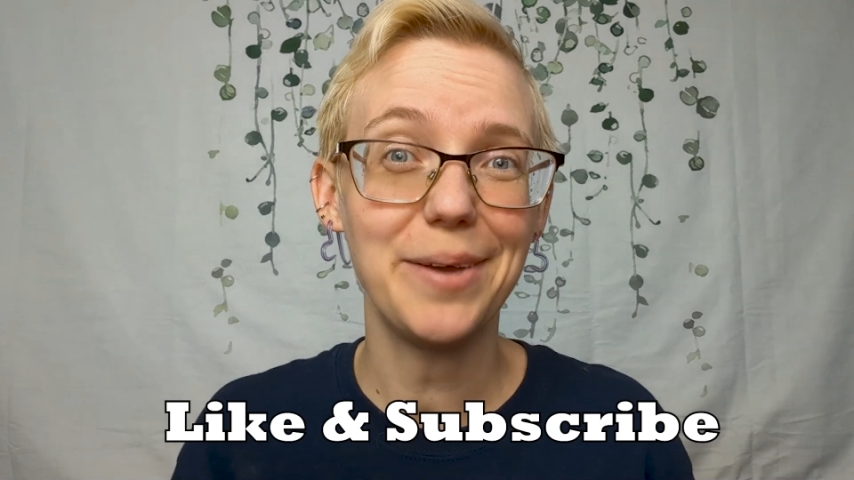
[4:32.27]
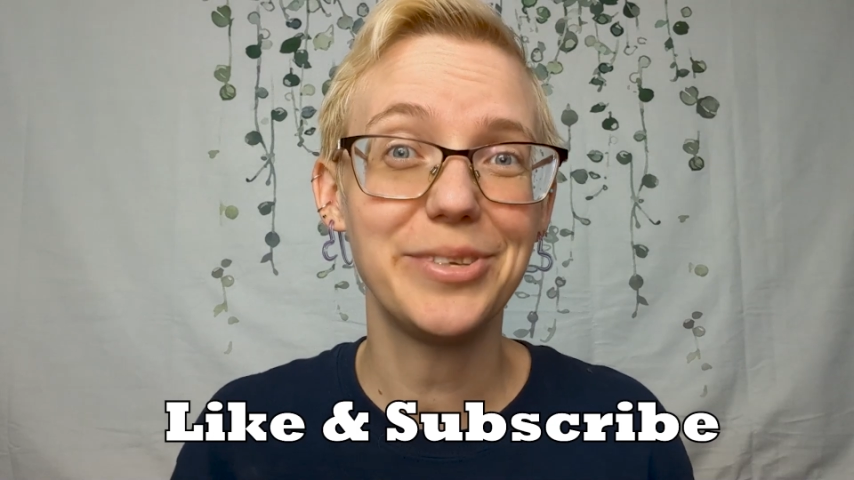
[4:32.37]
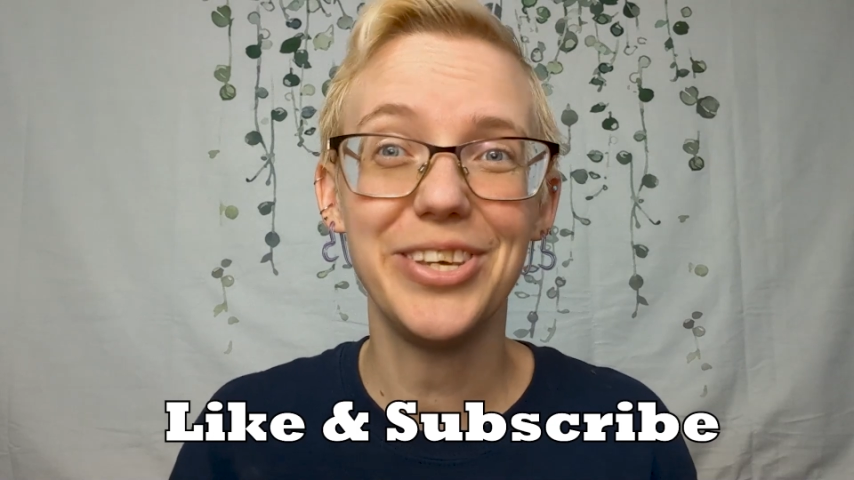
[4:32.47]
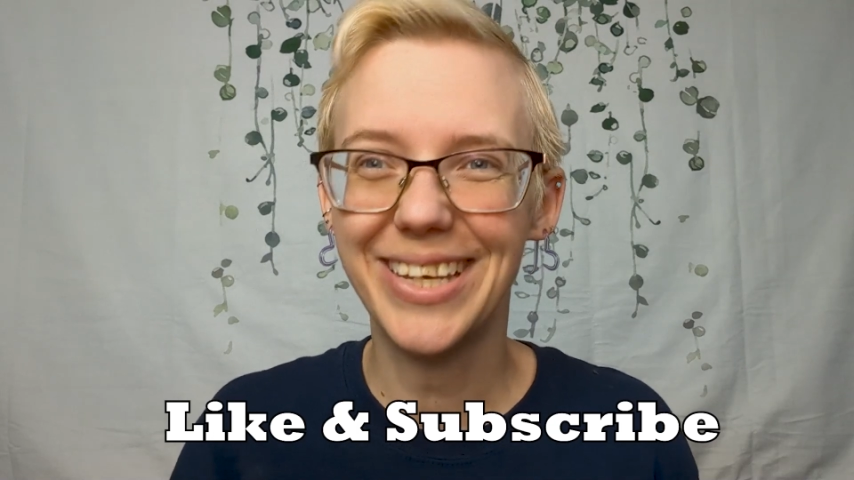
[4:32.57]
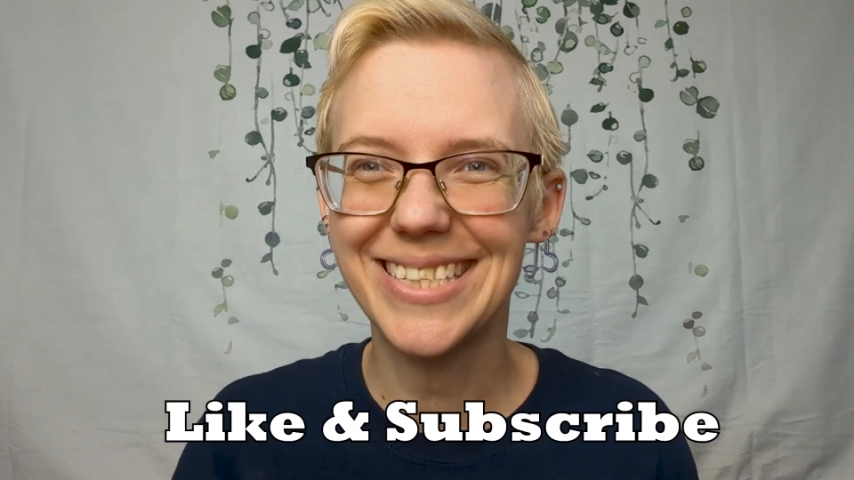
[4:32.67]

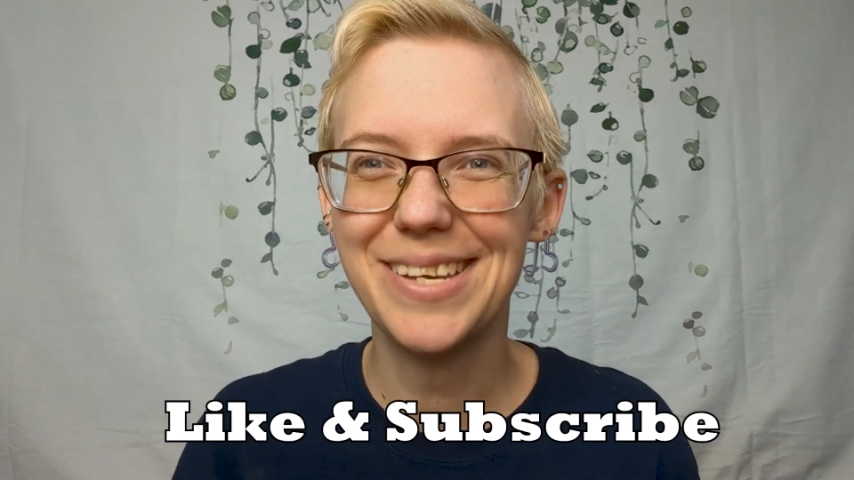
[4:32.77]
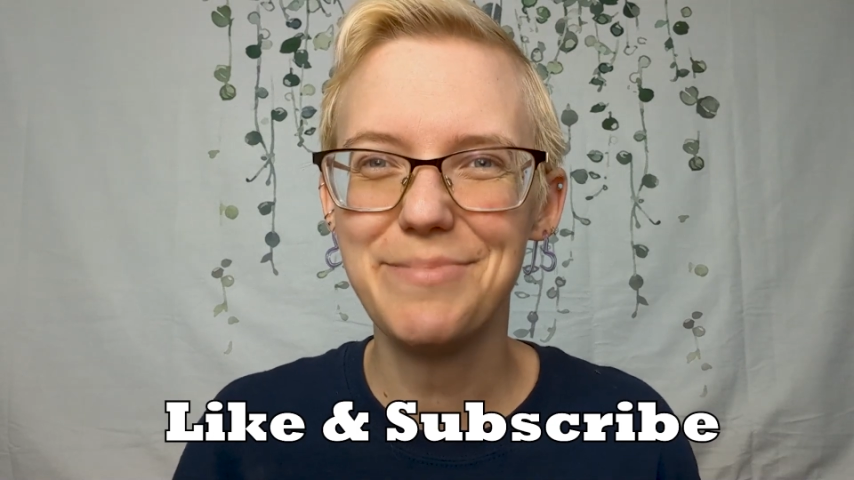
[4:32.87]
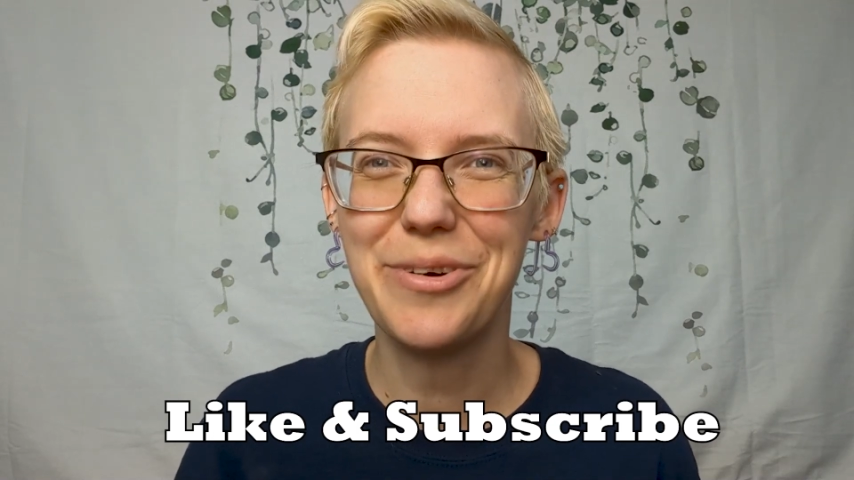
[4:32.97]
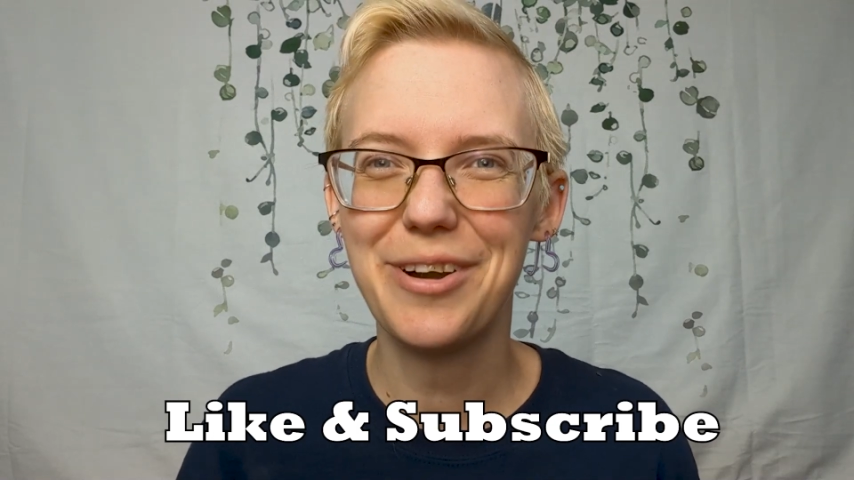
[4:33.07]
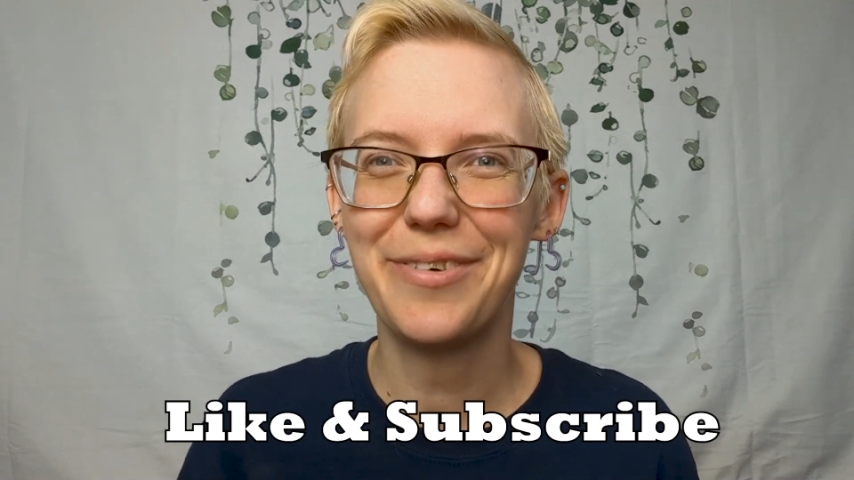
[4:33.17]
so you can see
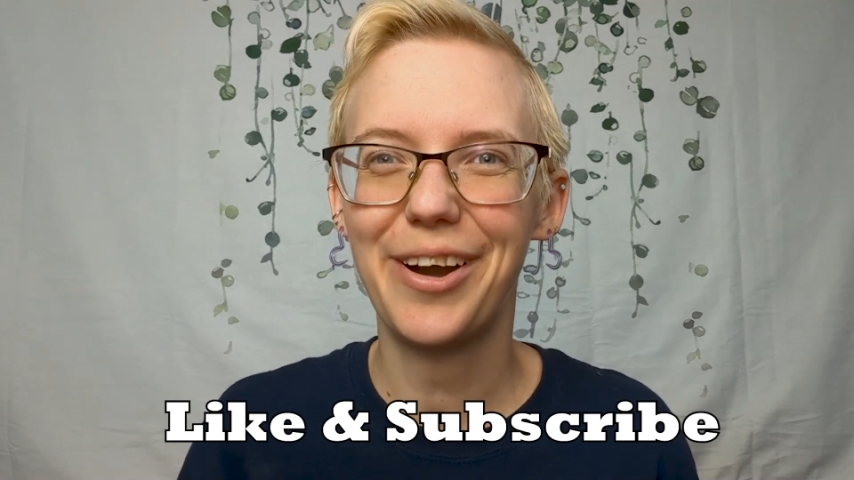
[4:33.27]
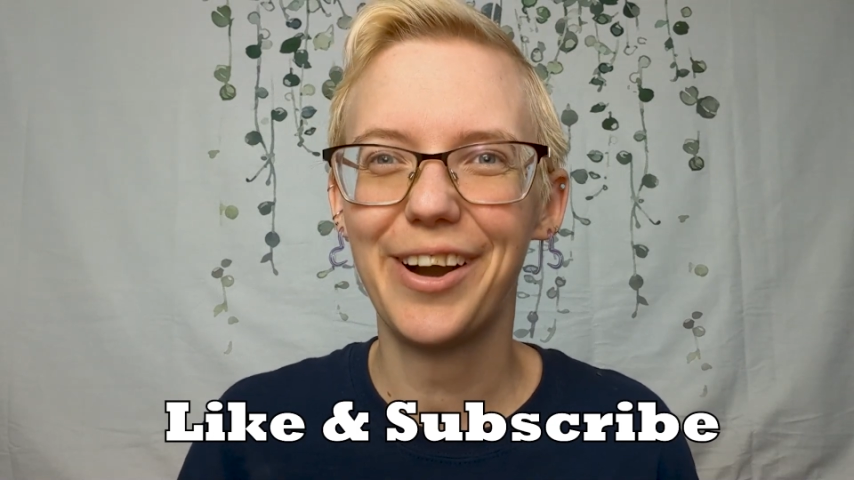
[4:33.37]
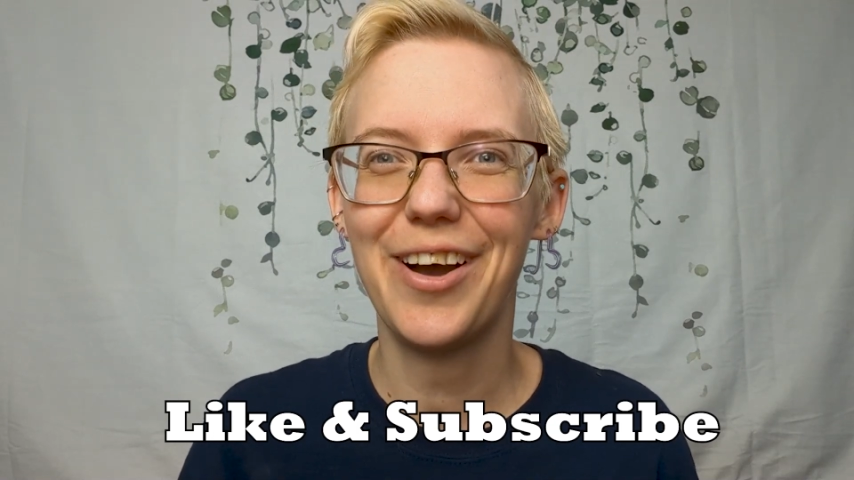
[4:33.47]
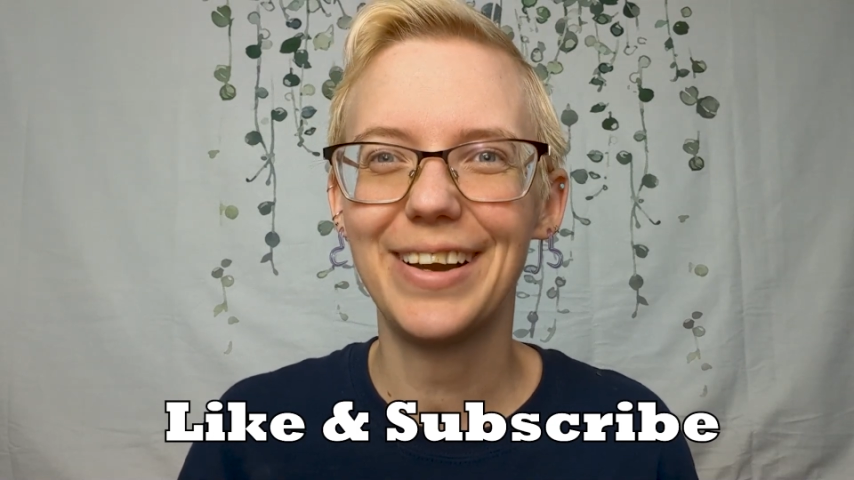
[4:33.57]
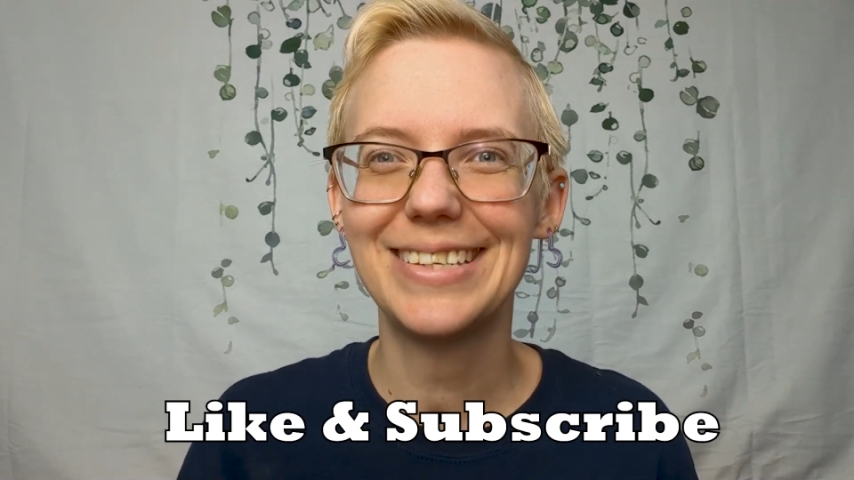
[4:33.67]
more of our
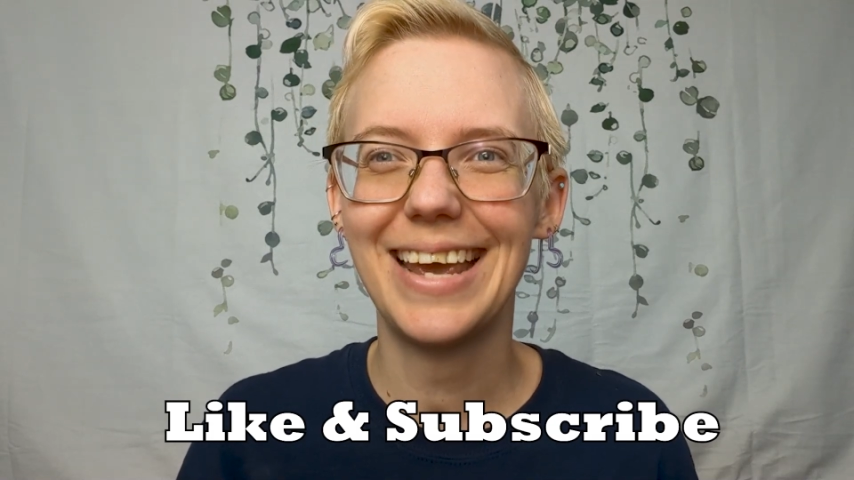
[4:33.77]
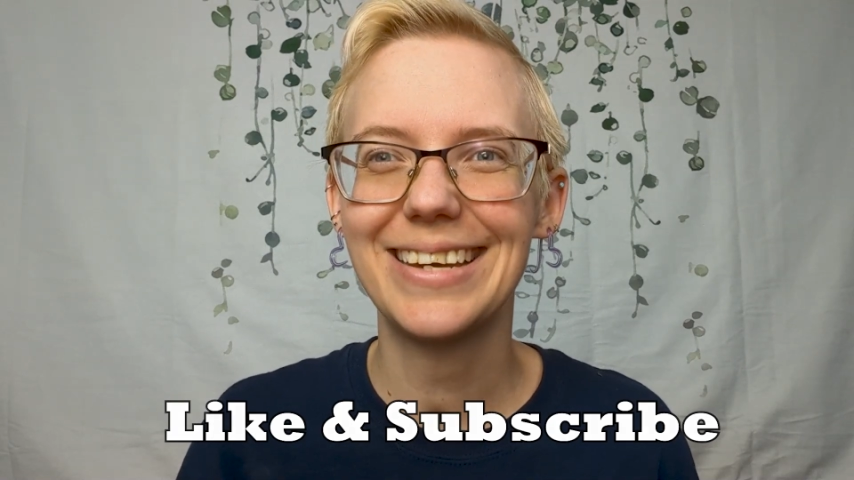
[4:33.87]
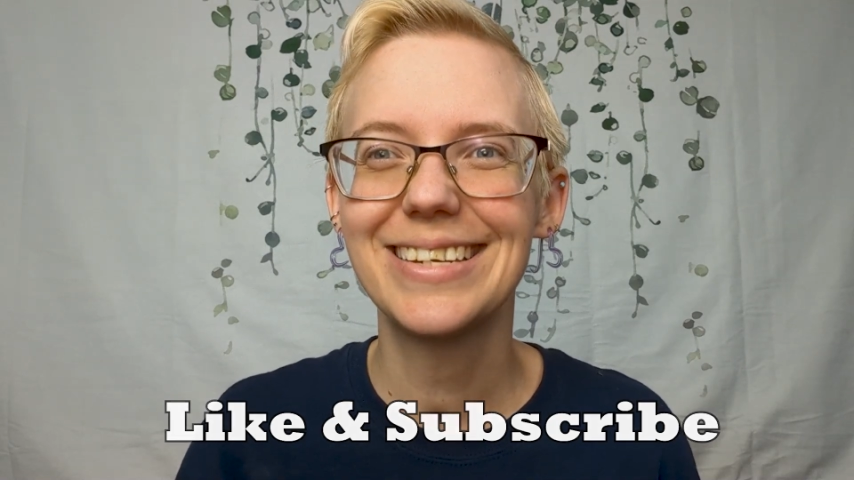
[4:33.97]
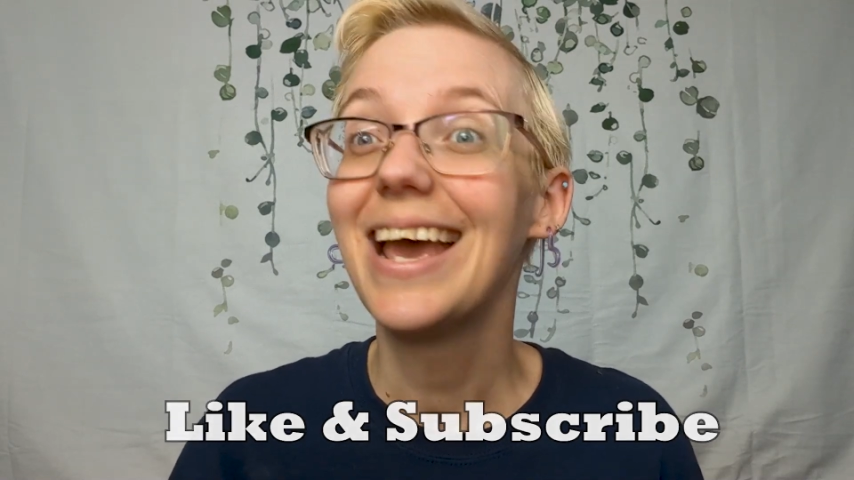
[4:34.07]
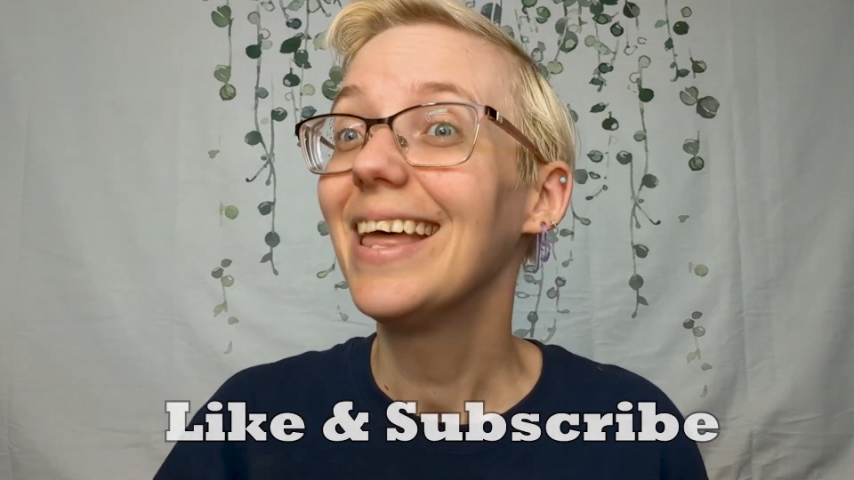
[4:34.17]
content.